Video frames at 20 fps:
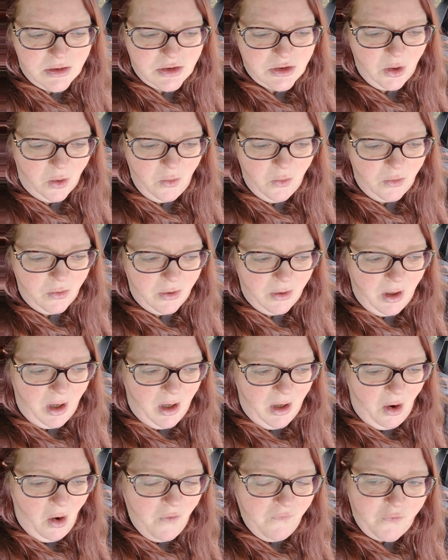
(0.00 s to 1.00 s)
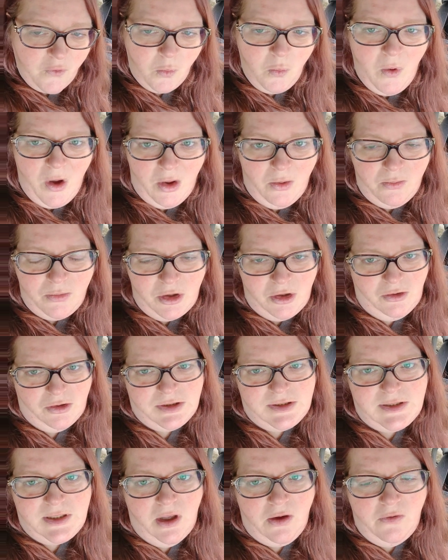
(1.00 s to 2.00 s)
don't overwhelm
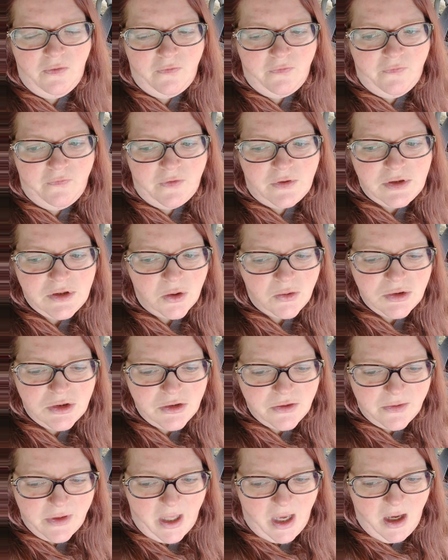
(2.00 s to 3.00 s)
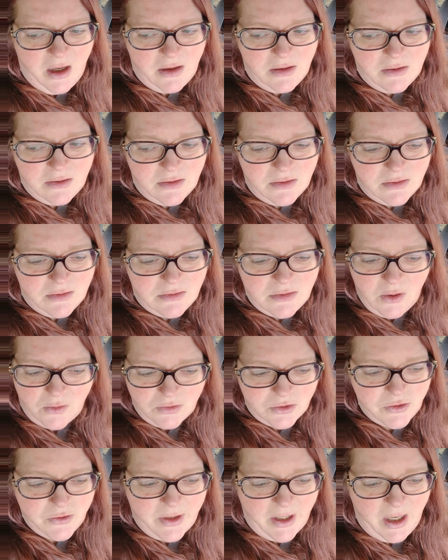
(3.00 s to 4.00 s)
yourself. Don't do that.
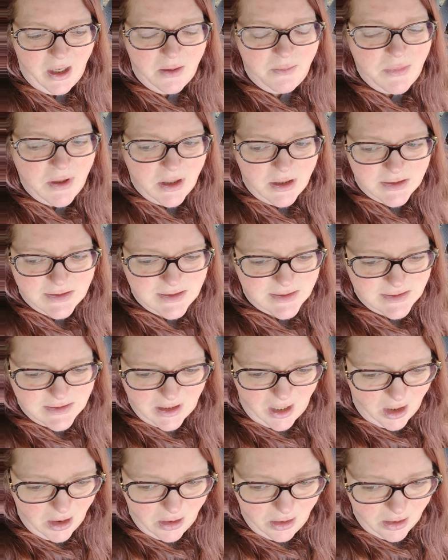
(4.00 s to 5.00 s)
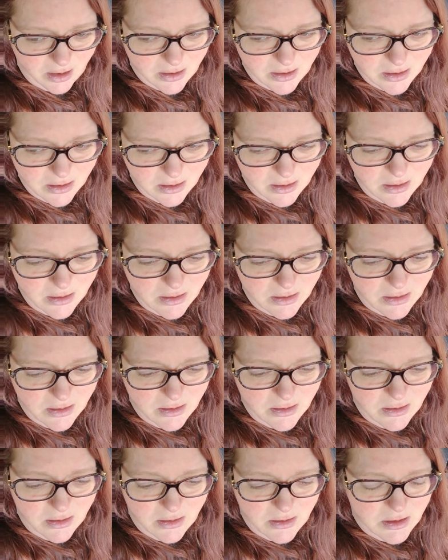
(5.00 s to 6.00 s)
Don't do that, because it's not good.
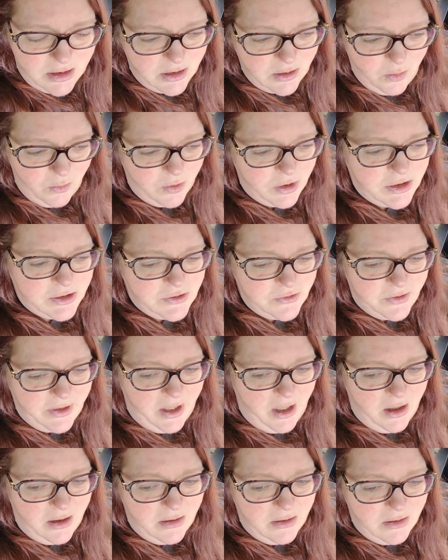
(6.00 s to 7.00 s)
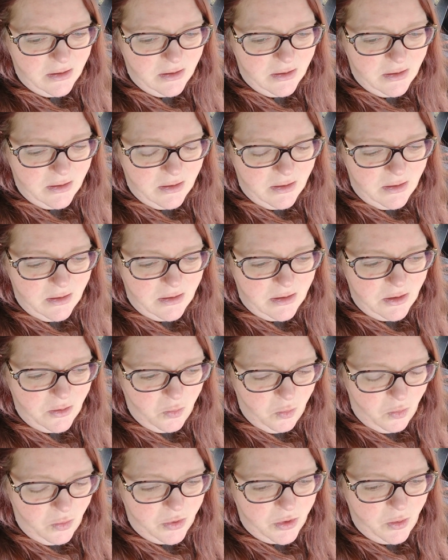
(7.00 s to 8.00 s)
You don't want to do that.
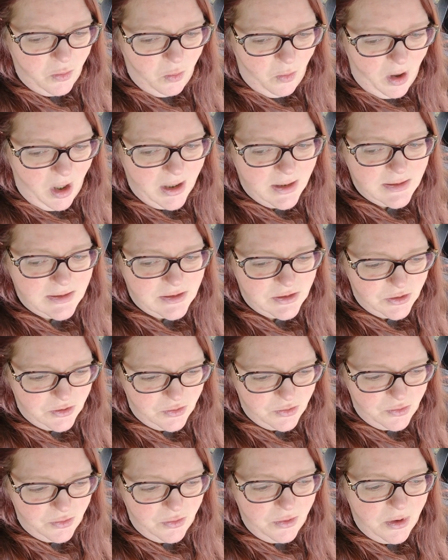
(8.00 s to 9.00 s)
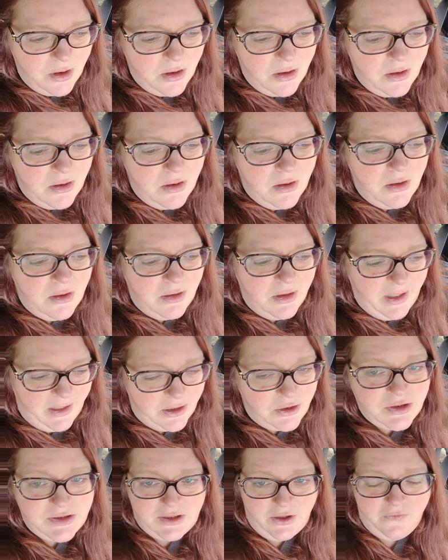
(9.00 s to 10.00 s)
You want to
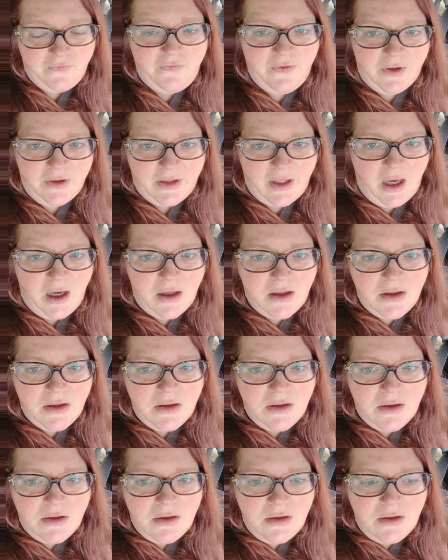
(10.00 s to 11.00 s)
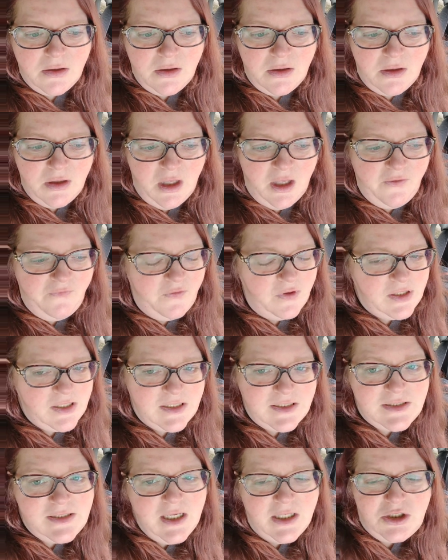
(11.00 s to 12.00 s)
let yourself feel that. If you
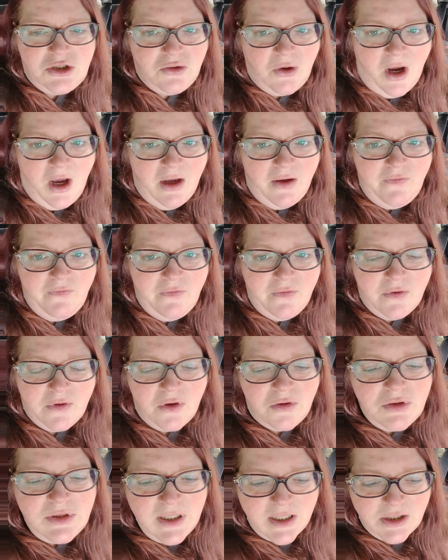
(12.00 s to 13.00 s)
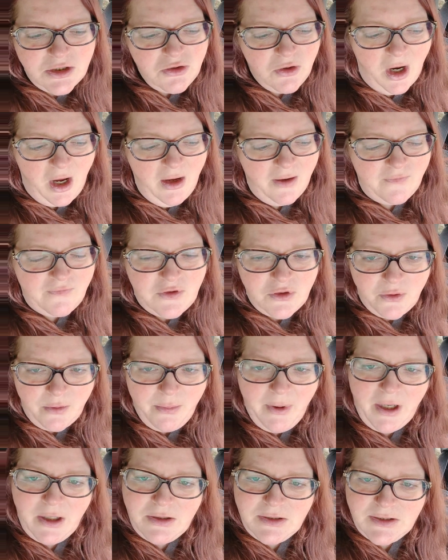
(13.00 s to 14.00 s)
need to take a drive, go take a drive. Do
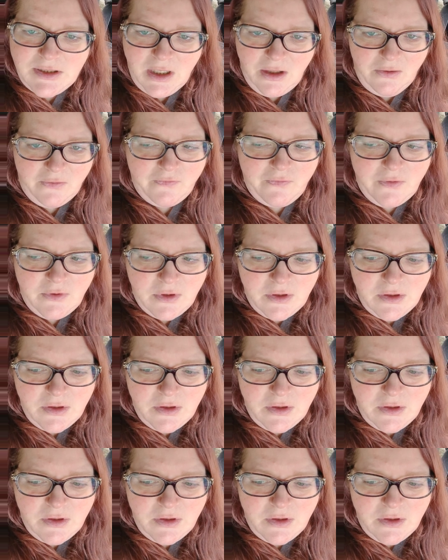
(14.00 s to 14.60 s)
it by yourself.